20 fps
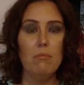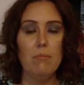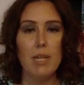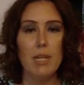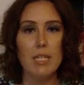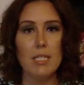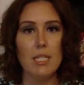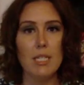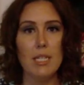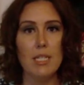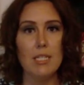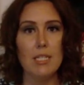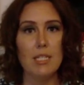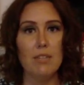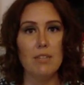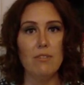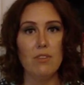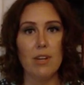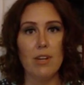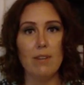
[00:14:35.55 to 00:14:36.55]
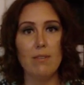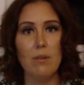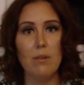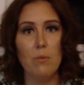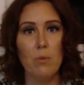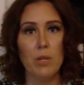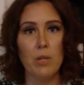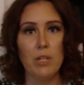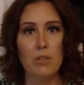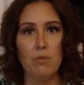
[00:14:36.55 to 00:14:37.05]
makes it easy for
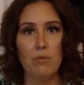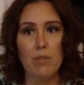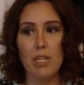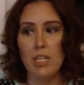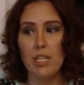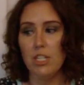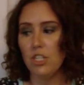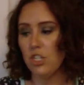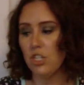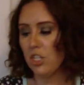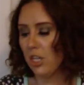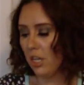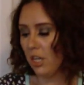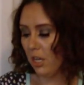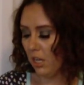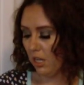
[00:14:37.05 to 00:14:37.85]
everyone to reach